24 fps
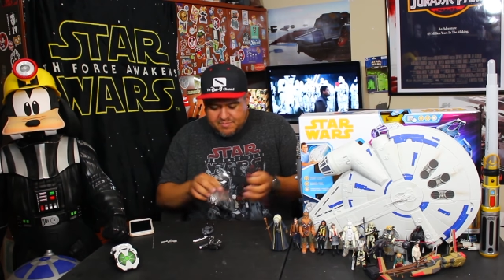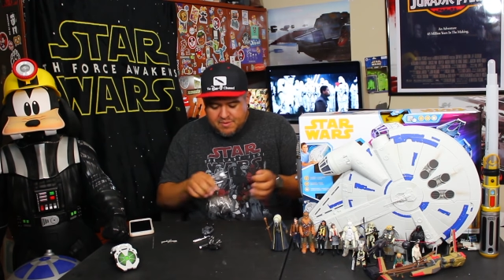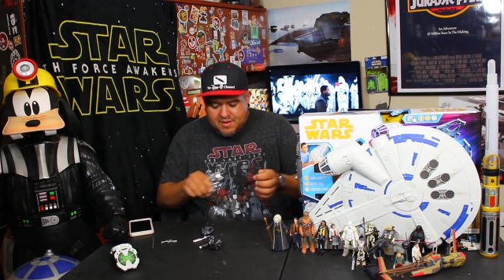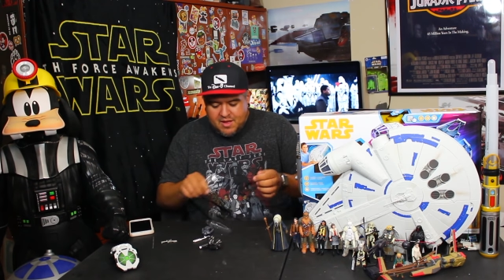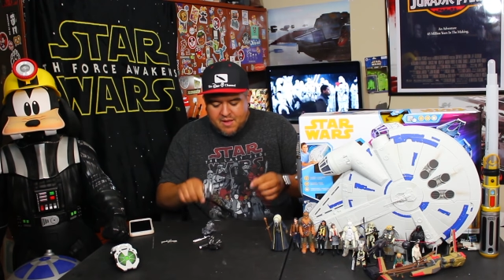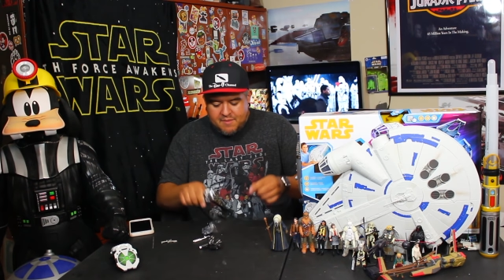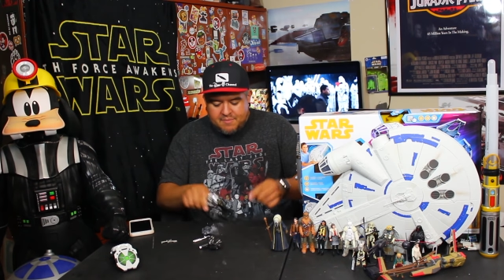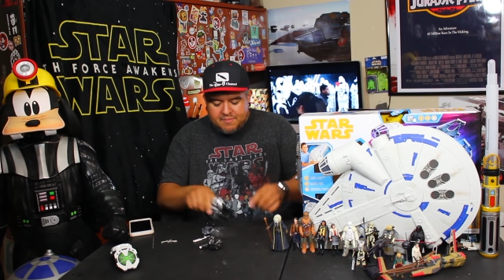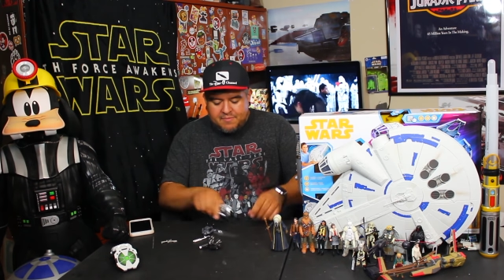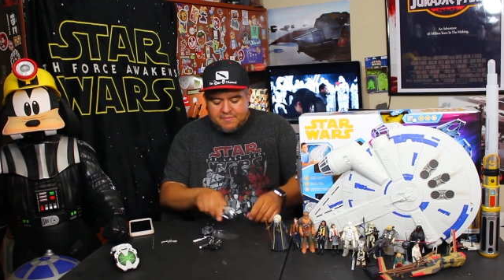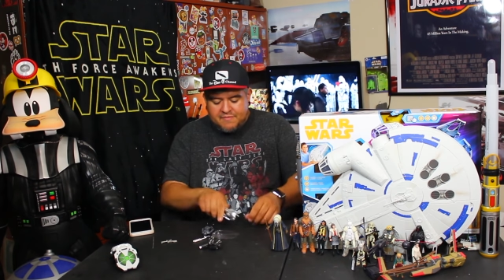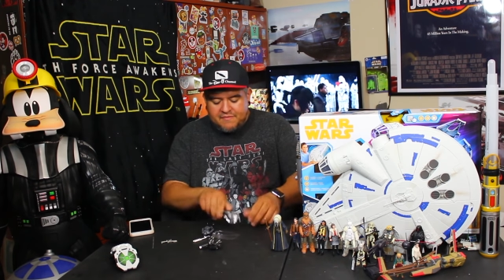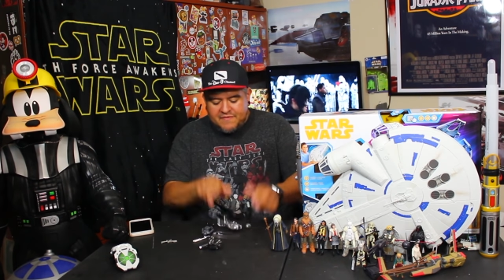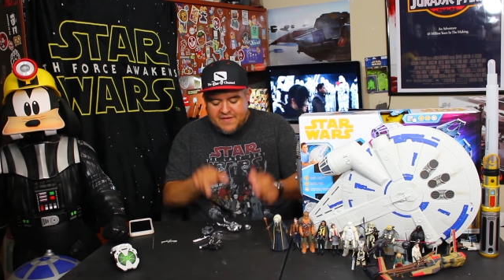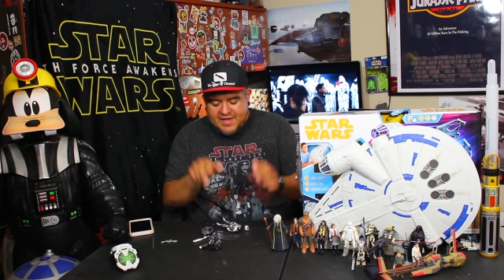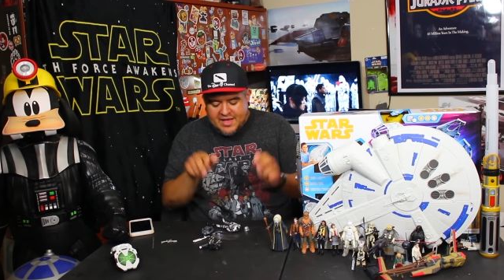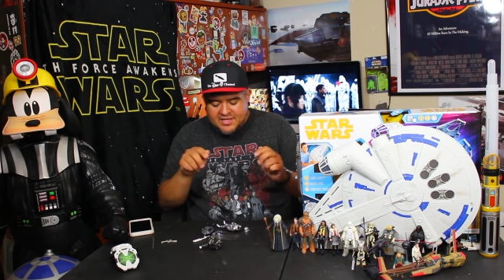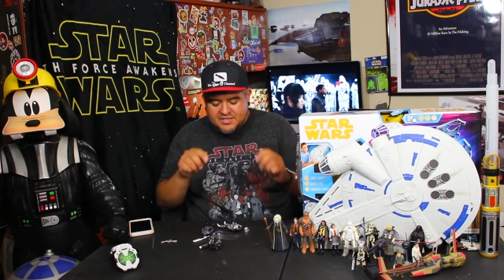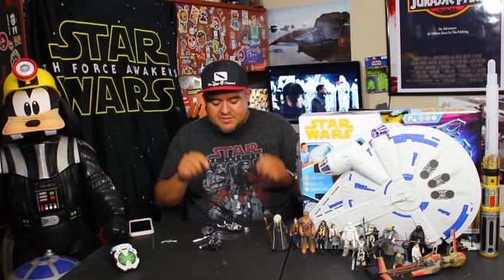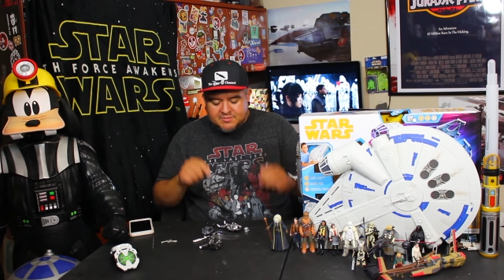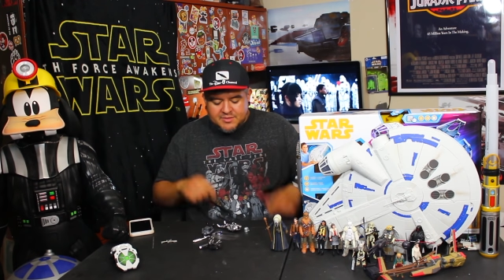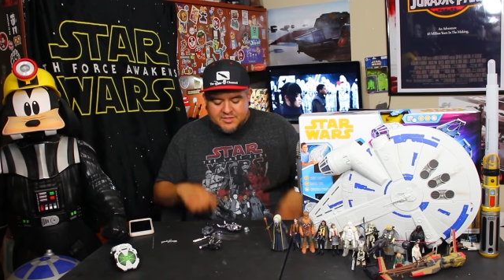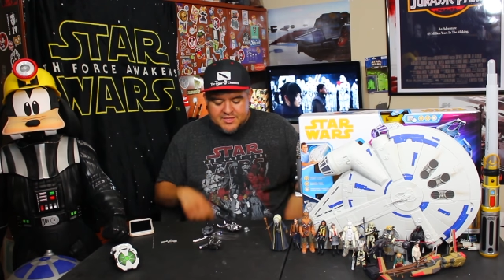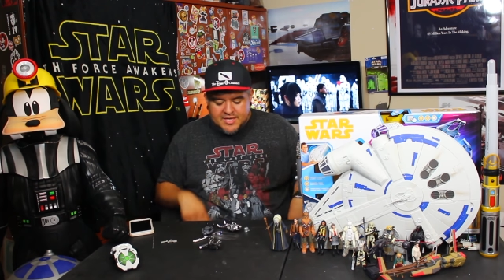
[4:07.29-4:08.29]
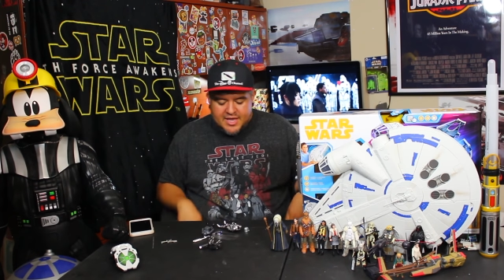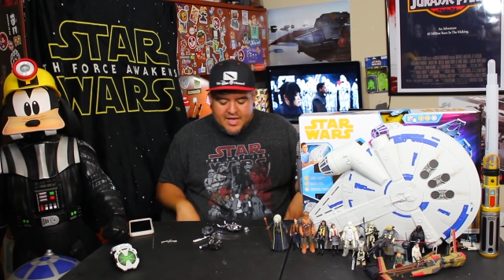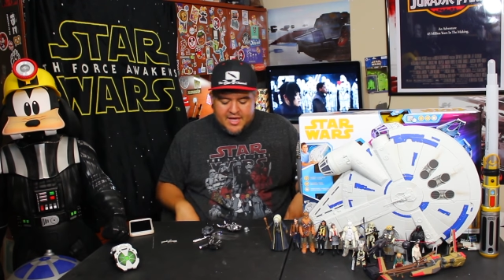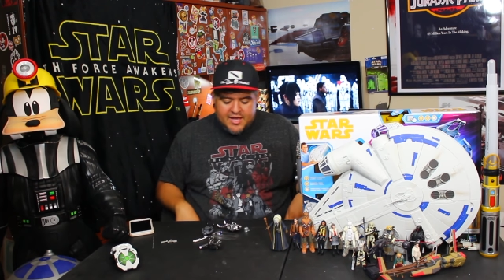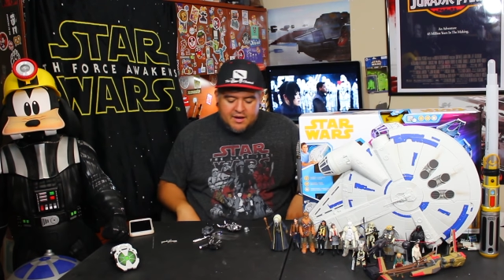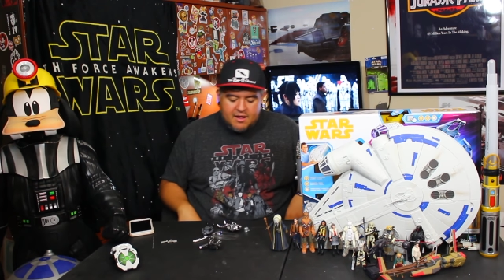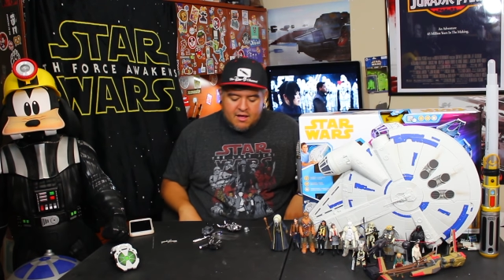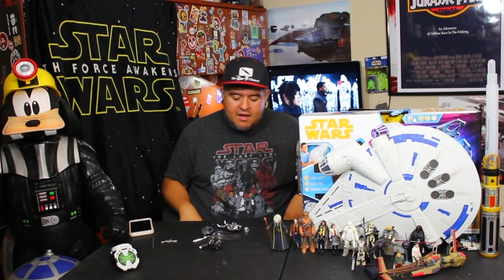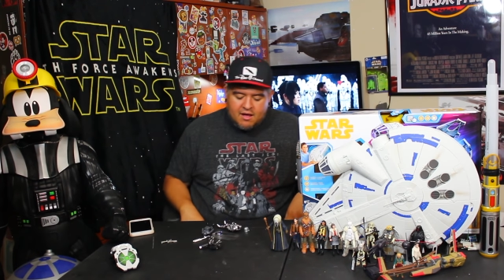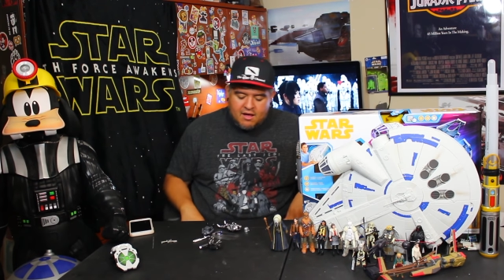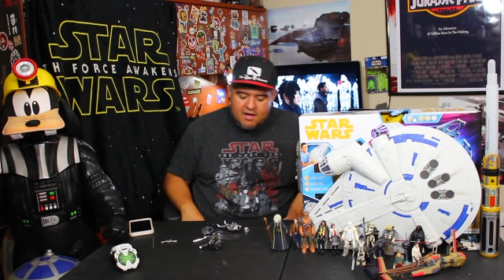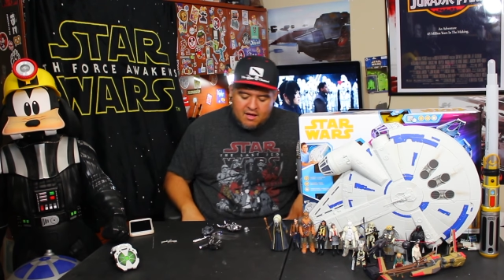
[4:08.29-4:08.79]
pop Phasma's
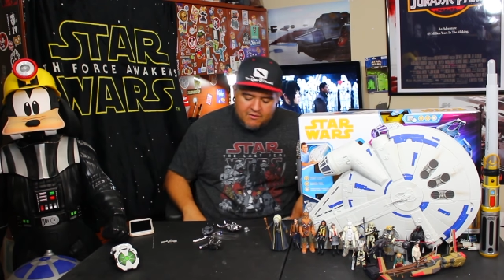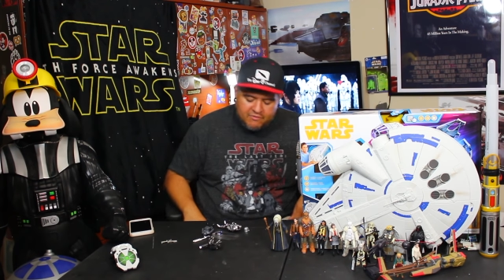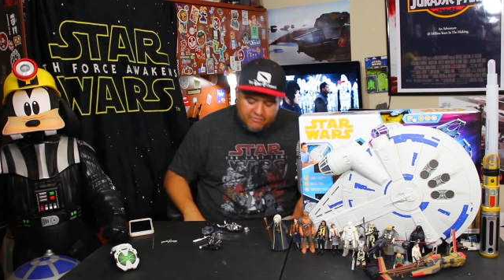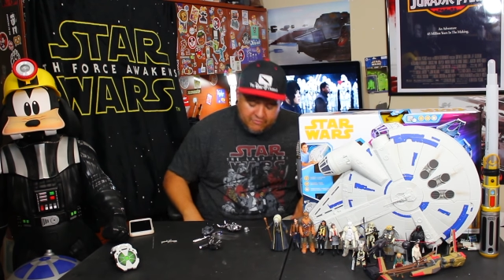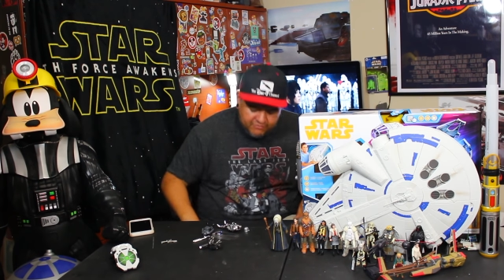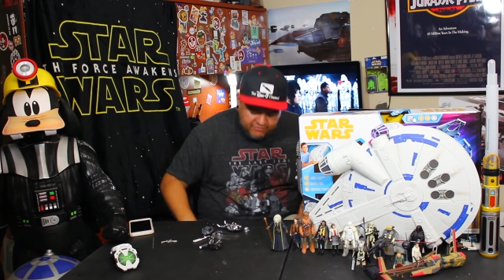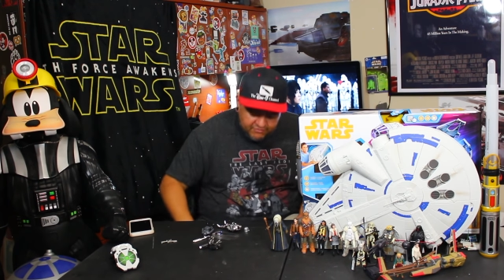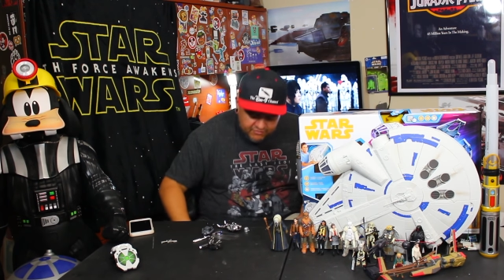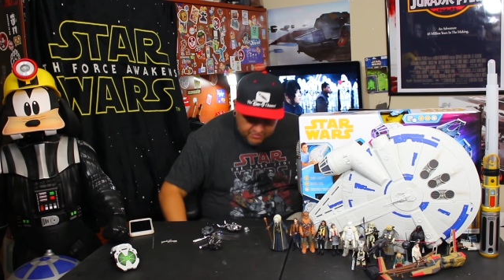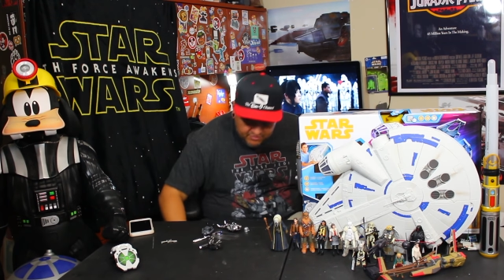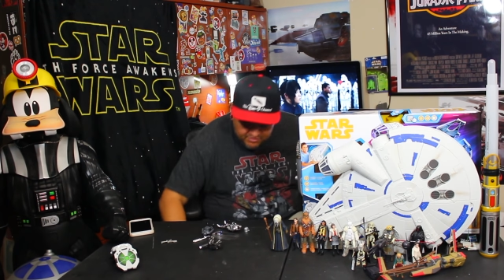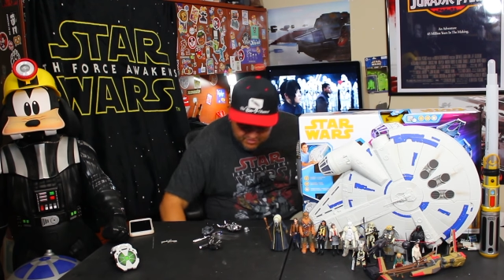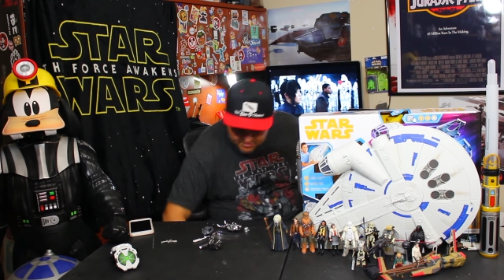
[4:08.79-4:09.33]
head off